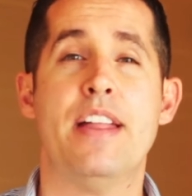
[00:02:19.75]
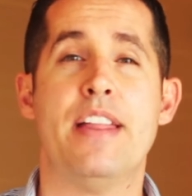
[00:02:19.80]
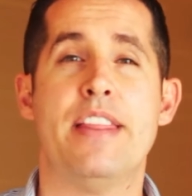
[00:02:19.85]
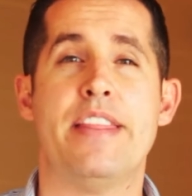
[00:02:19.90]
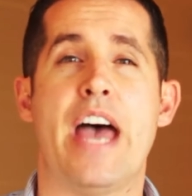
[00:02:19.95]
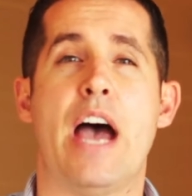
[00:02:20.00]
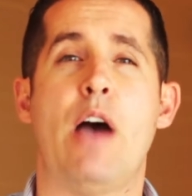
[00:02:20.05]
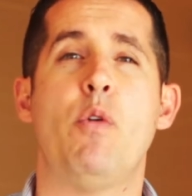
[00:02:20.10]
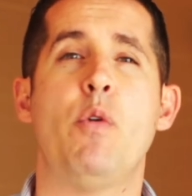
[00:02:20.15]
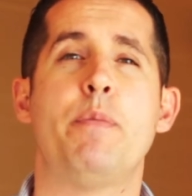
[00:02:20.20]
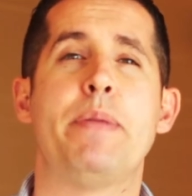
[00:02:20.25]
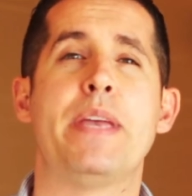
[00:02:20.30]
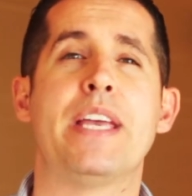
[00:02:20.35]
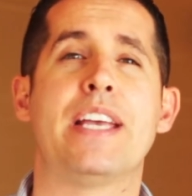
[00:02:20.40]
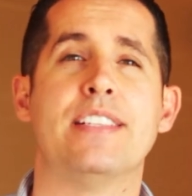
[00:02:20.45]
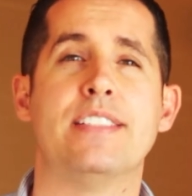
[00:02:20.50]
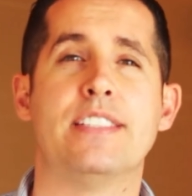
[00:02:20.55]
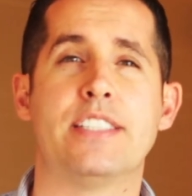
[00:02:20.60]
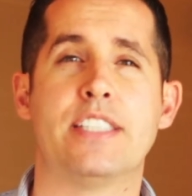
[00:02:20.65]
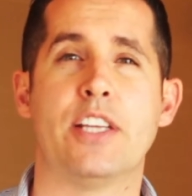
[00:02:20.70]
that would be
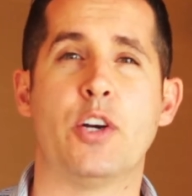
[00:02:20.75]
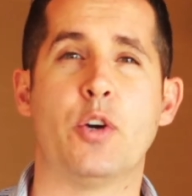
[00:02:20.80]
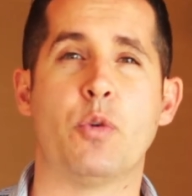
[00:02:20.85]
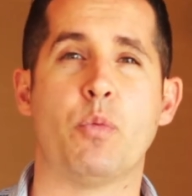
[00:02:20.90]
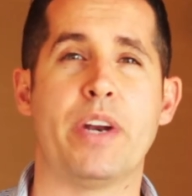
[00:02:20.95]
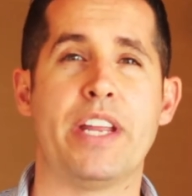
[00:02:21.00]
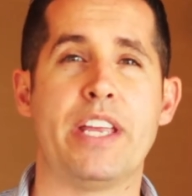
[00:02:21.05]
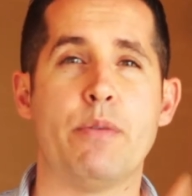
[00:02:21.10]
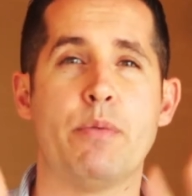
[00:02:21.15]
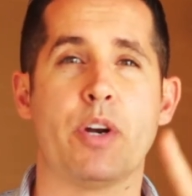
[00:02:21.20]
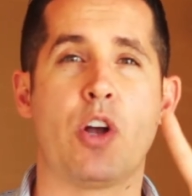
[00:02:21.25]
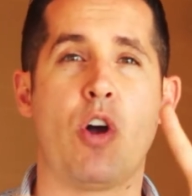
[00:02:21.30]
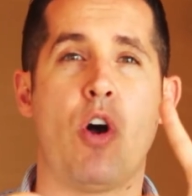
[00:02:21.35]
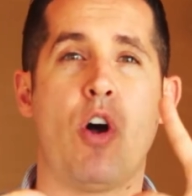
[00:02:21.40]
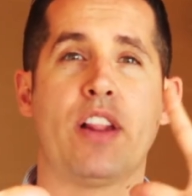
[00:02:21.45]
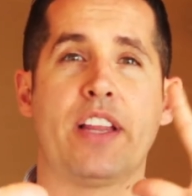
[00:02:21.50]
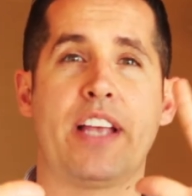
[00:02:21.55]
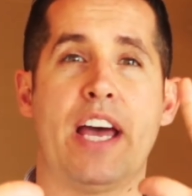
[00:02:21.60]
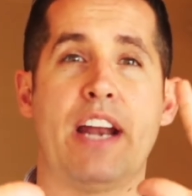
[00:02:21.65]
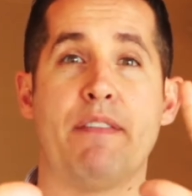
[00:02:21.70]
considered what he would
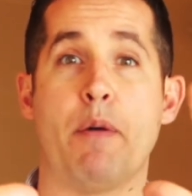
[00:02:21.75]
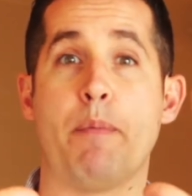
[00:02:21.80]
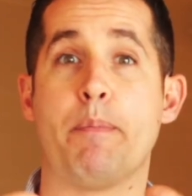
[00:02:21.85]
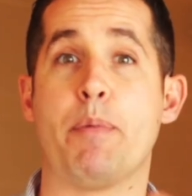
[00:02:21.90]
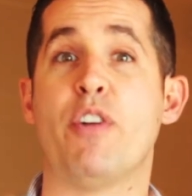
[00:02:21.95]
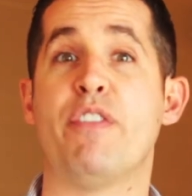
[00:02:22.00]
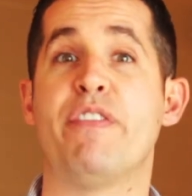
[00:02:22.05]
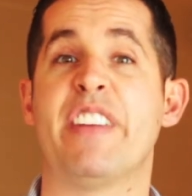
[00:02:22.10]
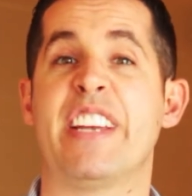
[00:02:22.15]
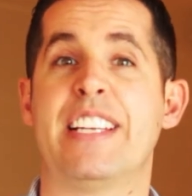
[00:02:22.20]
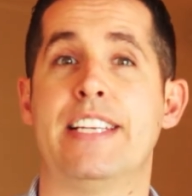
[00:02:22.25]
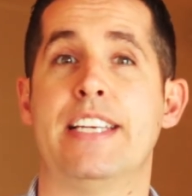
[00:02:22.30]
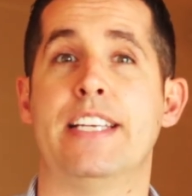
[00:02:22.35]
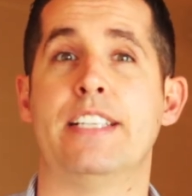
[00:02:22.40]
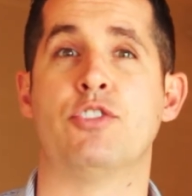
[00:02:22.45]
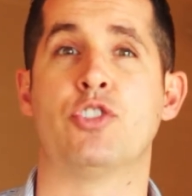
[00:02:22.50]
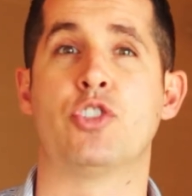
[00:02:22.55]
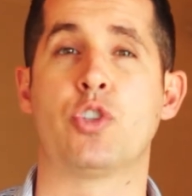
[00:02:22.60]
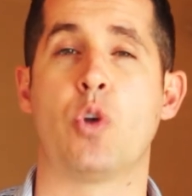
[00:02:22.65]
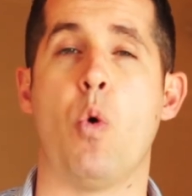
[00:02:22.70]
call kind of a perfect
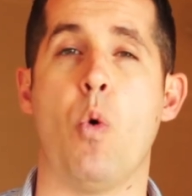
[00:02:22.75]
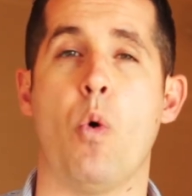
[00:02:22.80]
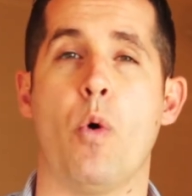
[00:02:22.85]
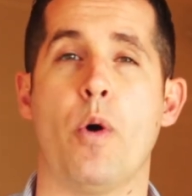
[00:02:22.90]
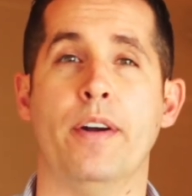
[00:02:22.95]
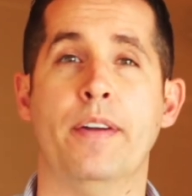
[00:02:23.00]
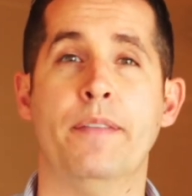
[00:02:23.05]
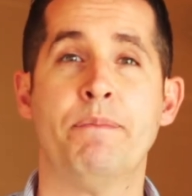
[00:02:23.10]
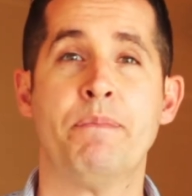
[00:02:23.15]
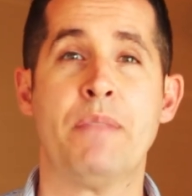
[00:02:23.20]
10 score.